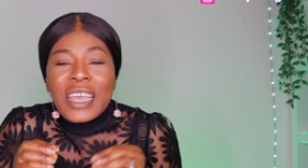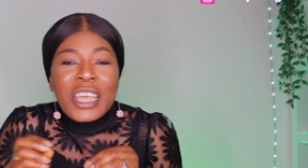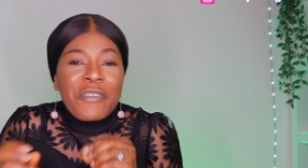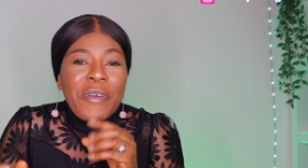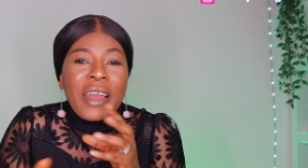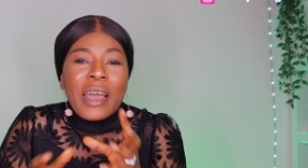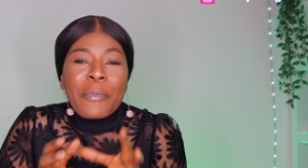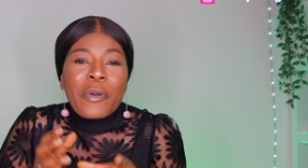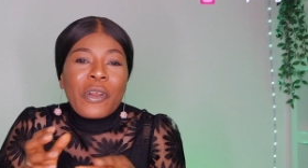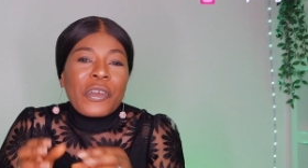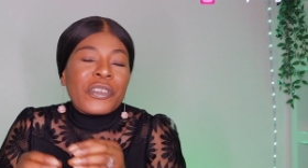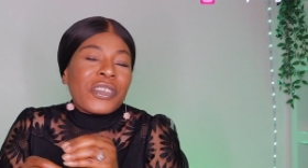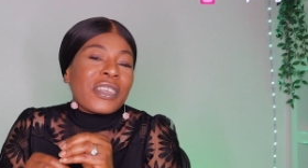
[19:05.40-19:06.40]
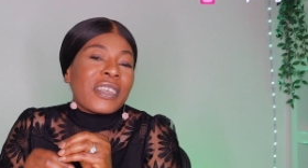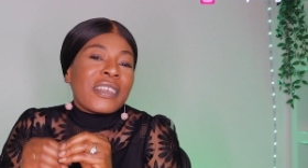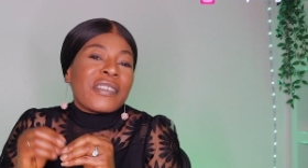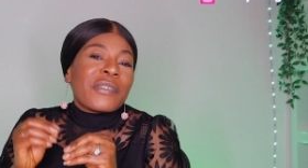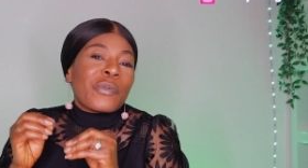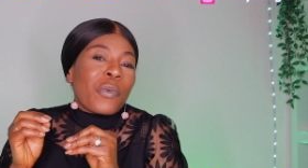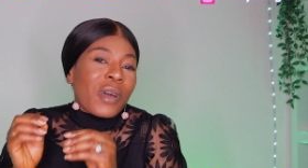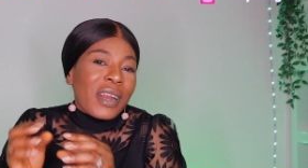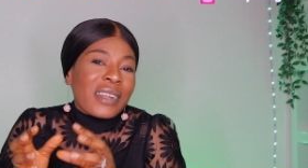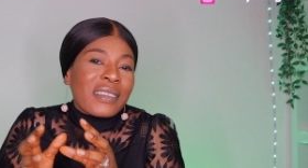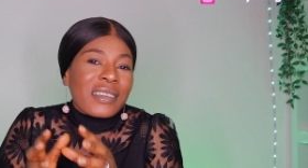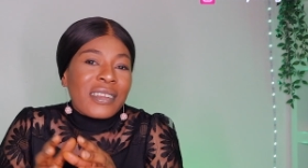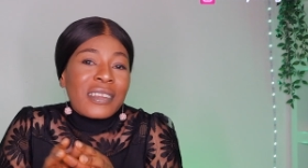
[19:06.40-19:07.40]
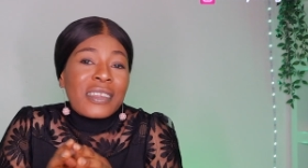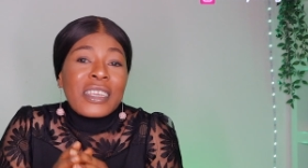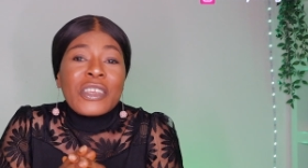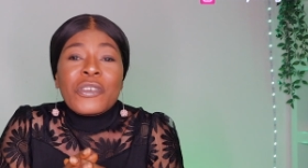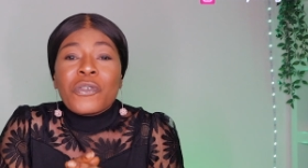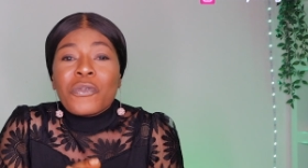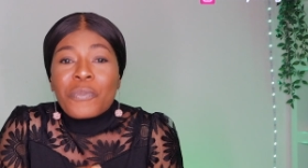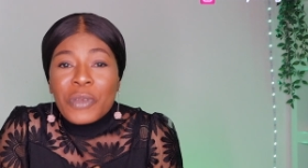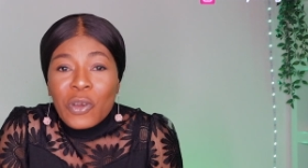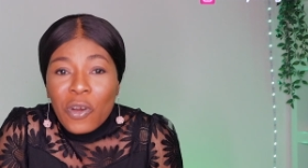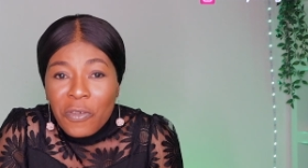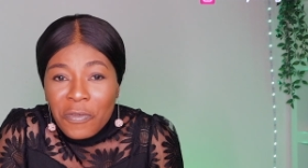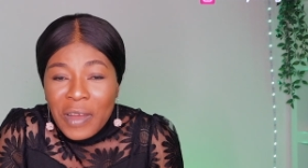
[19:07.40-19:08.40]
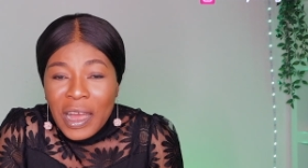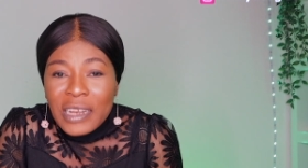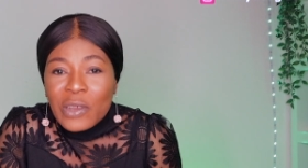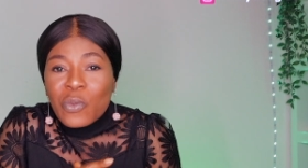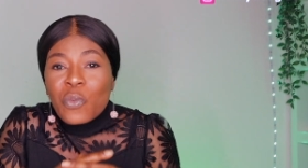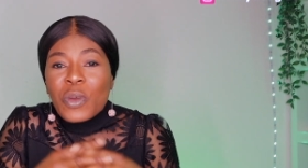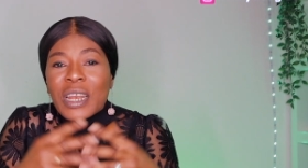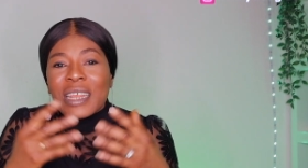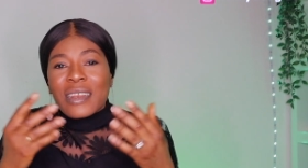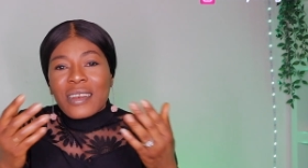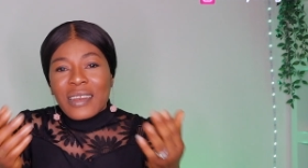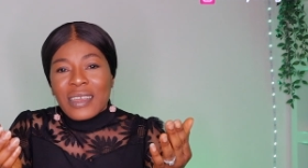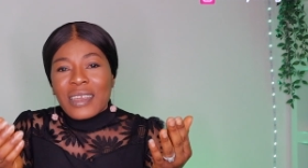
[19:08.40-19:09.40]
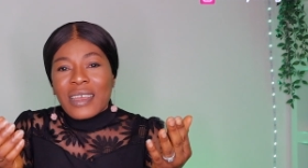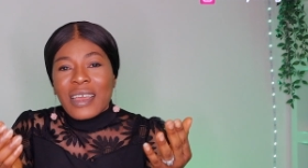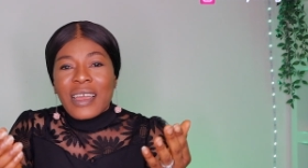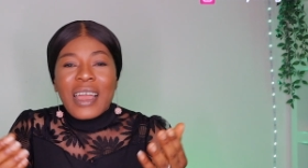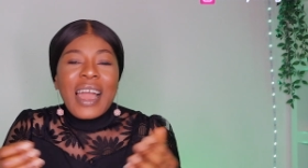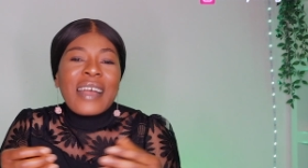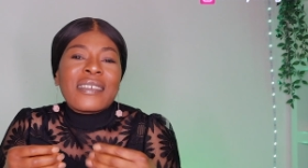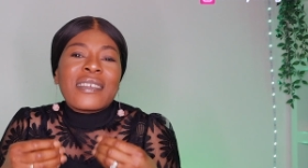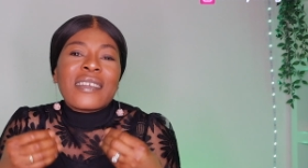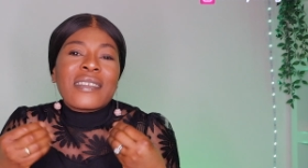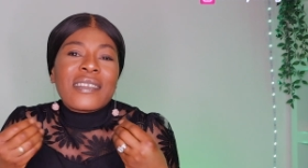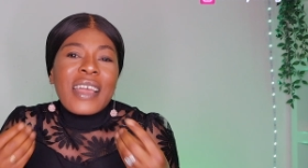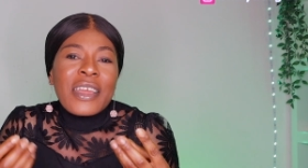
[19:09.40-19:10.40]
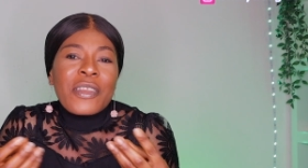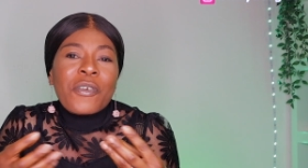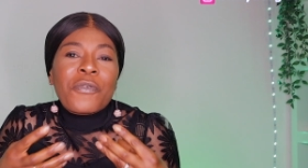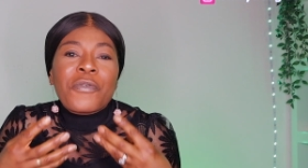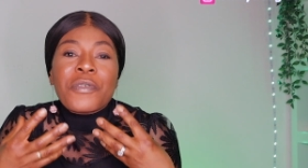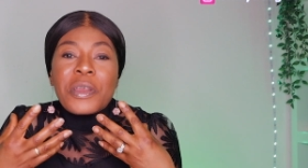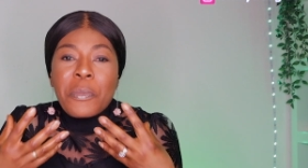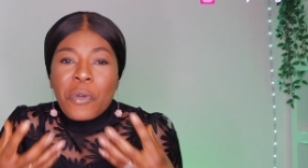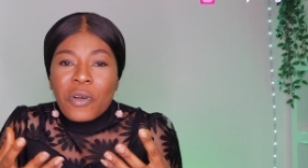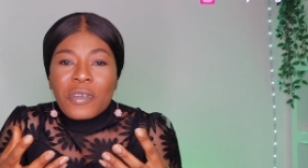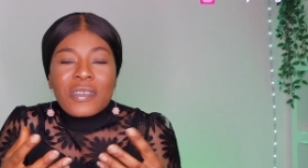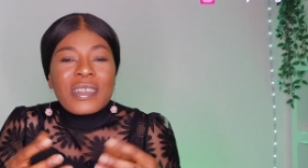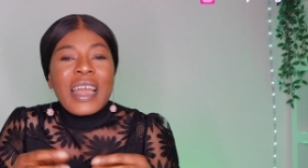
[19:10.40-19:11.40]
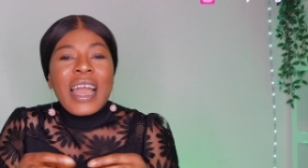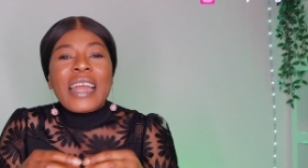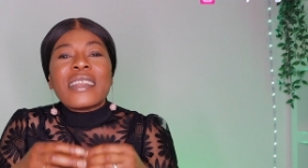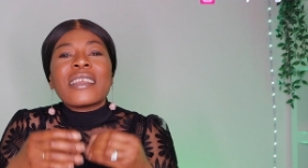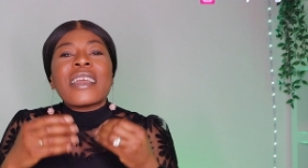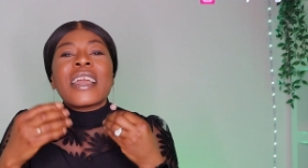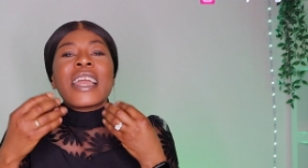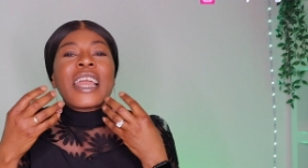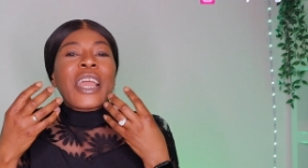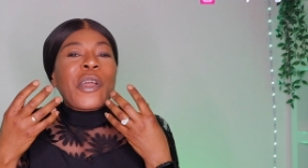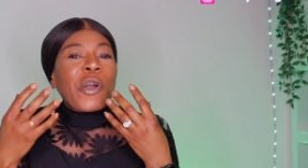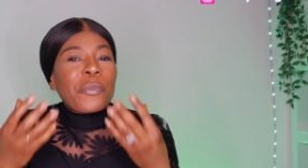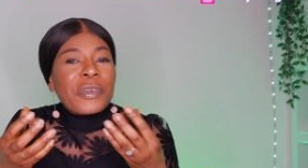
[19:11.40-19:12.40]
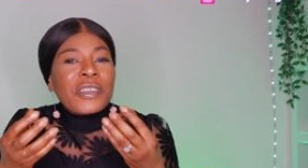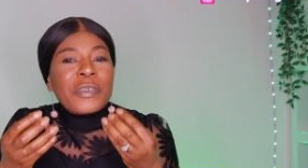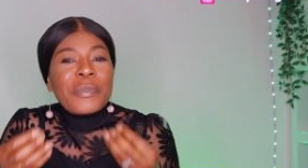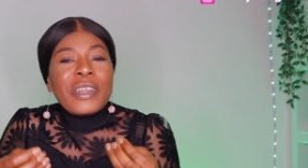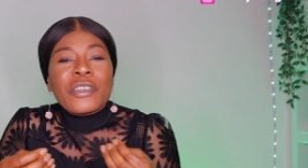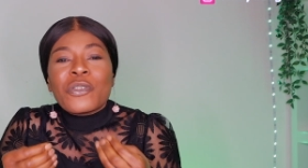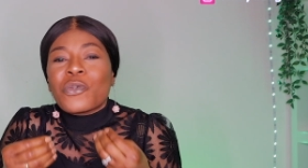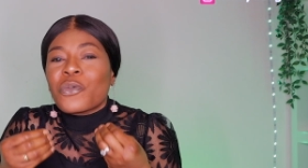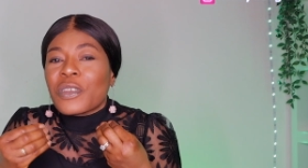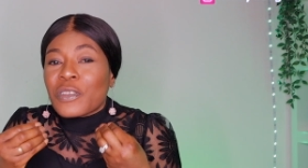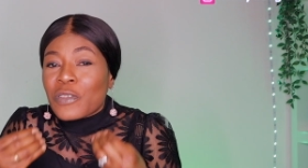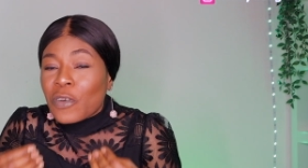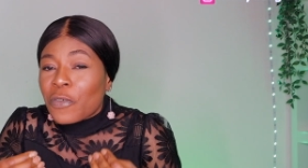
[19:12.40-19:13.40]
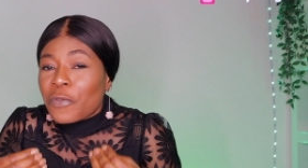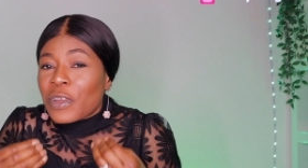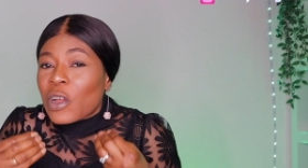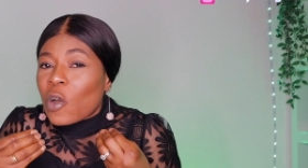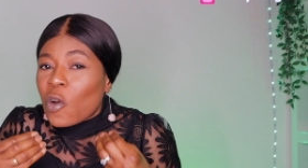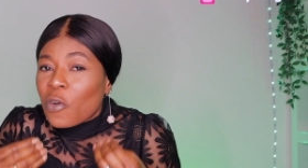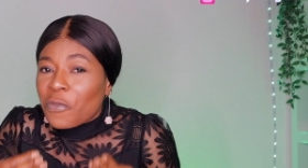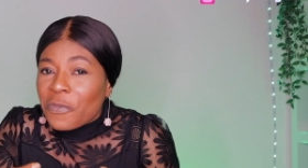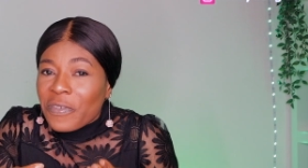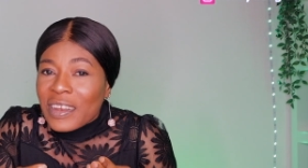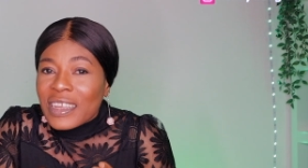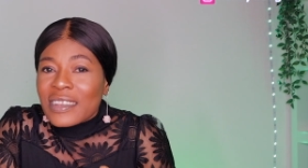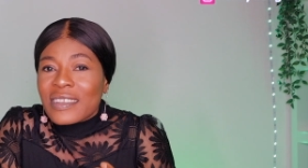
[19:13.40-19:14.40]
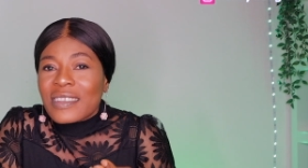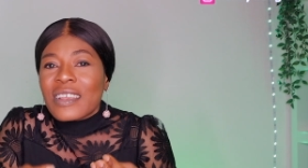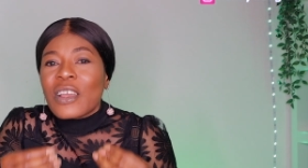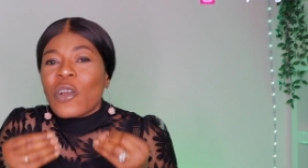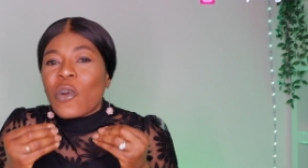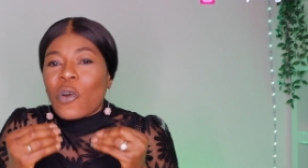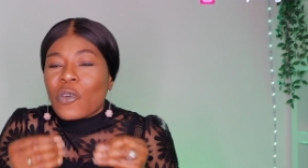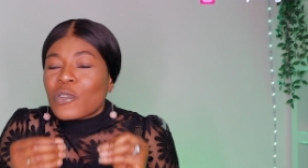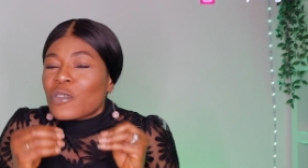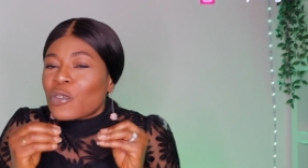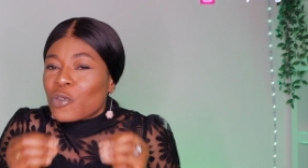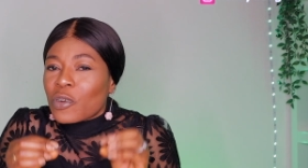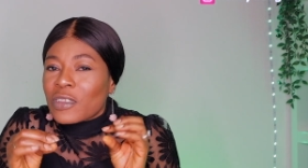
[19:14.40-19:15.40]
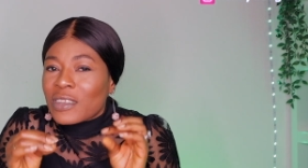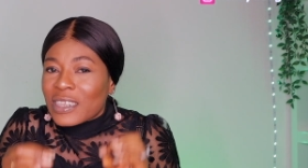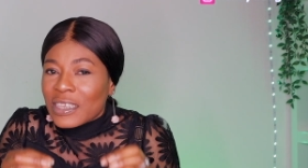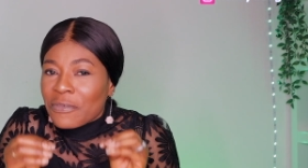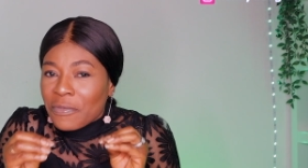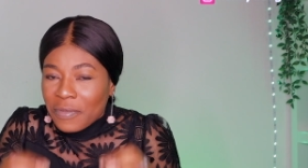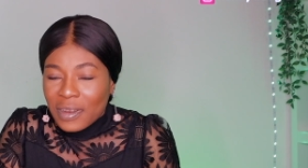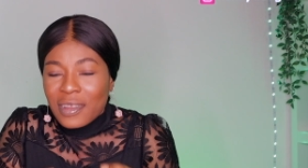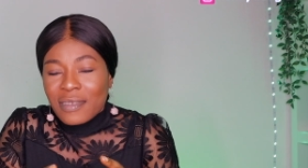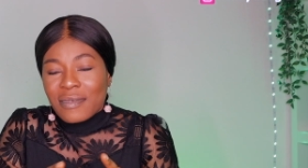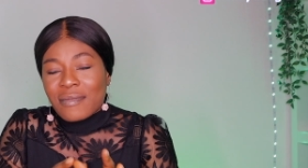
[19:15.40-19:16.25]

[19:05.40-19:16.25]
If an apology is warranted, it should be offered willingly as a sign of remorse and a commitment to resolving conflicts constructively.